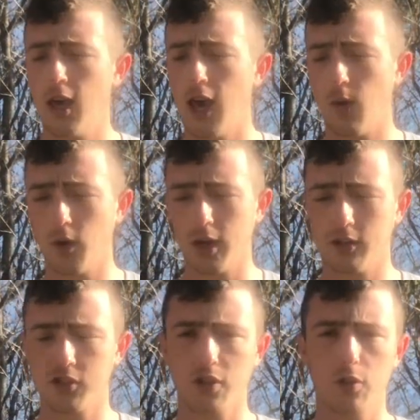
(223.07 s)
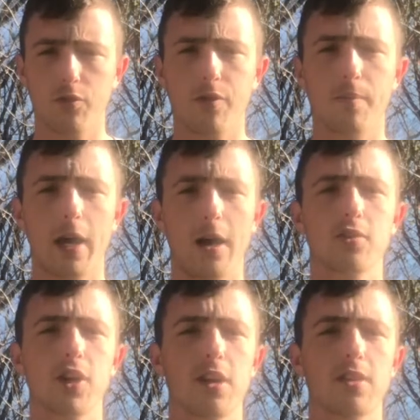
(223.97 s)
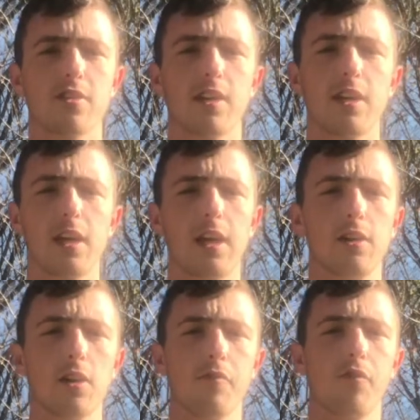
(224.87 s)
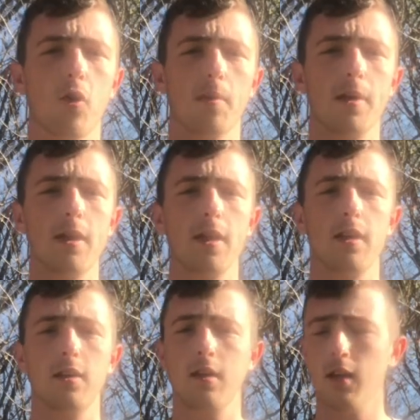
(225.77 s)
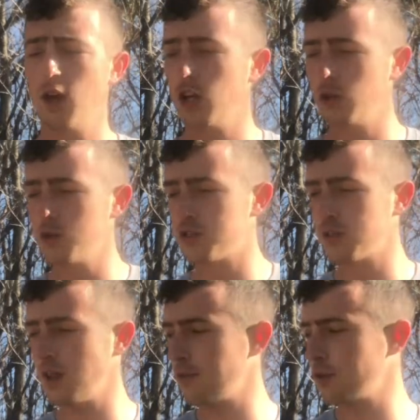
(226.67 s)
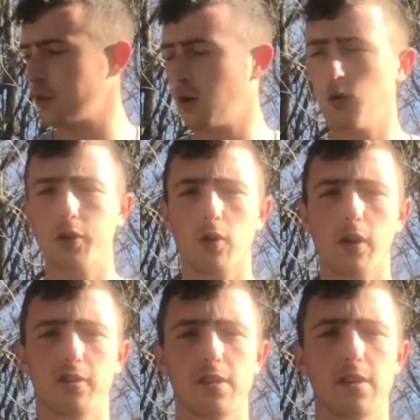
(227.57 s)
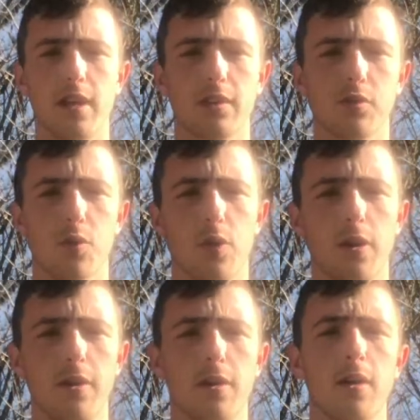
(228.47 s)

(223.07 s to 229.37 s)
and we're going to screw from the outside of the stake into the form and then use the level to hold across to the next corner.